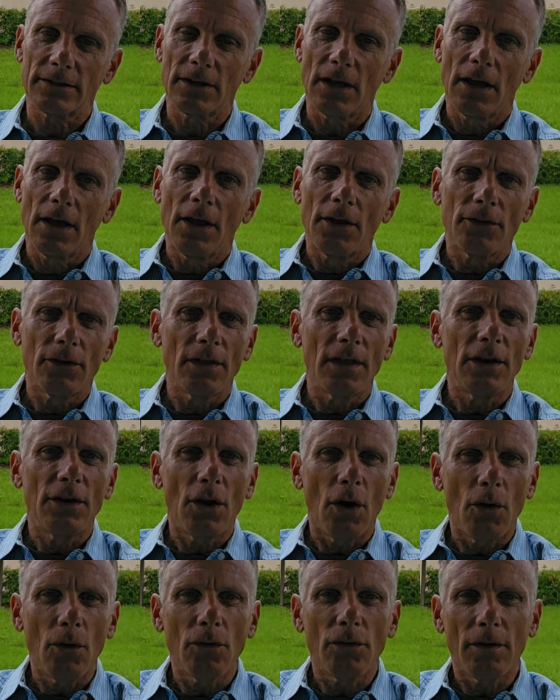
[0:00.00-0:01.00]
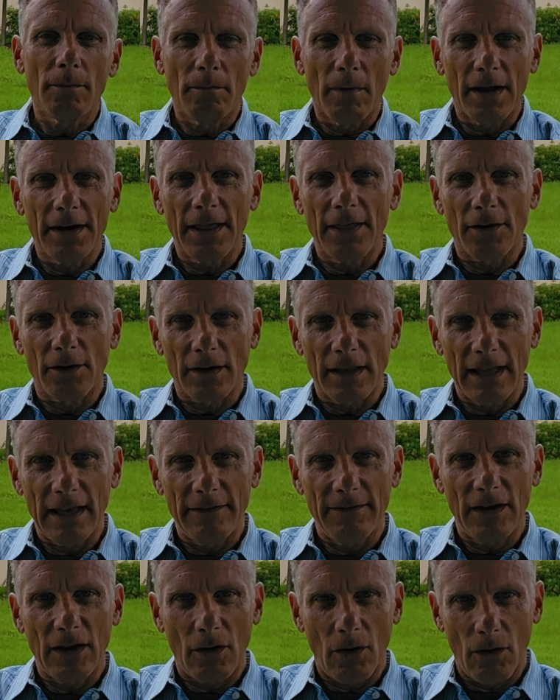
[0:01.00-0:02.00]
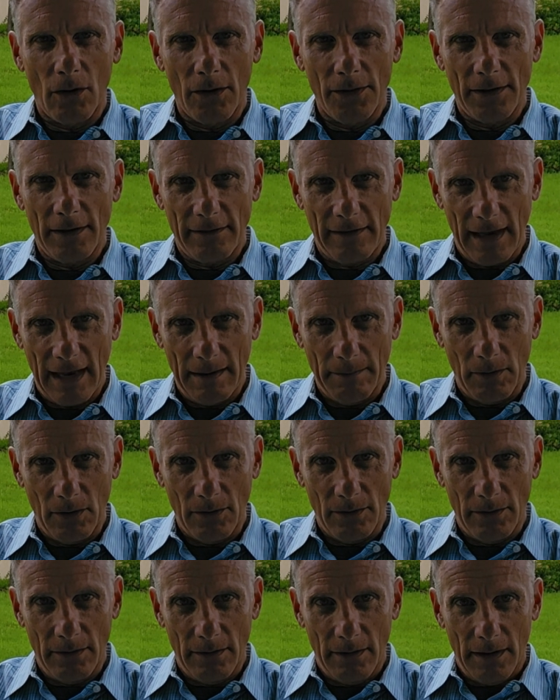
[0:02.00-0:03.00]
do they know the money they're leaving on the table?